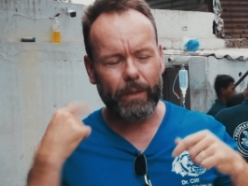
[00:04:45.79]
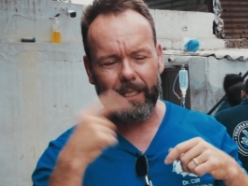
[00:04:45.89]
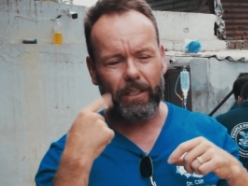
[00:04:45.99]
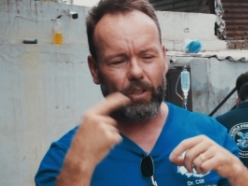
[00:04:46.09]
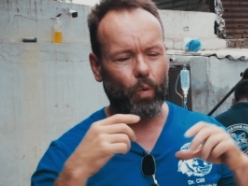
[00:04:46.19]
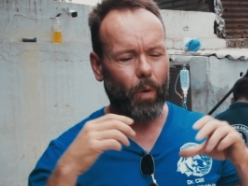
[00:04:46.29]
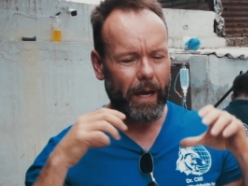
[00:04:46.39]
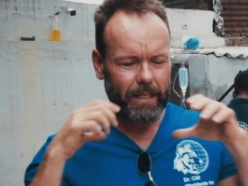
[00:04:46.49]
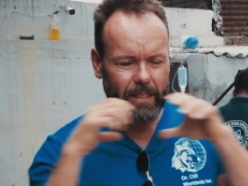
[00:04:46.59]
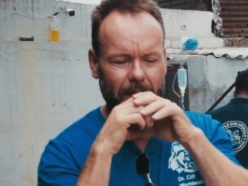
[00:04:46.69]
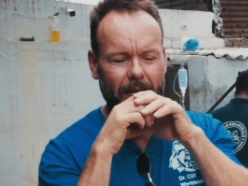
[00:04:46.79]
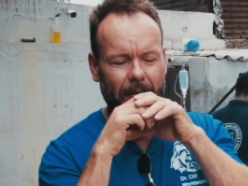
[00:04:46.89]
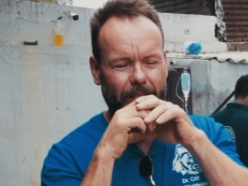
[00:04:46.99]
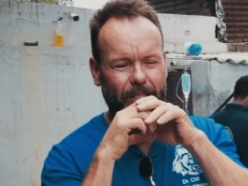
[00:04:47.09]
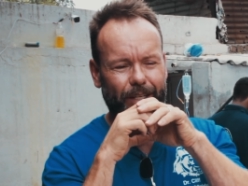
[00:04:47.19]
We did it twice.
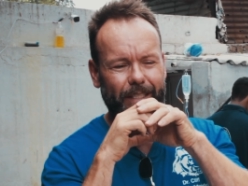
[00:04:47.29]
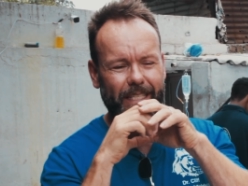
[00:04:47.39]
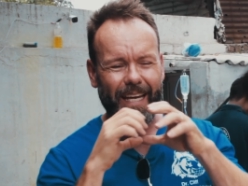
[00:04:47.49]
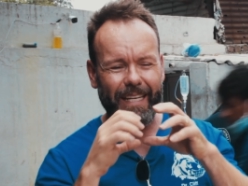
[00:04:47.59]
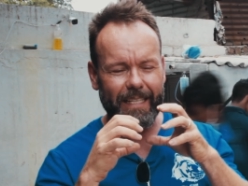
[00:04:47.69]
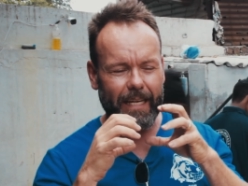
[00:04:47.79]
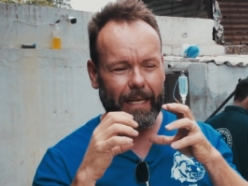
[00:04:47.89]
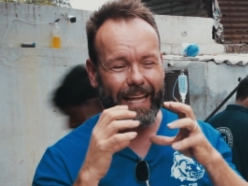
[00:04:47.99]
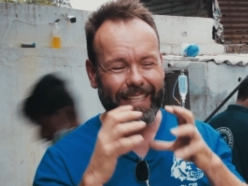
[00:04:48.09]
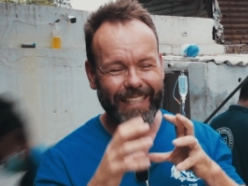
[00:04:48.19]
It's going to tighten it at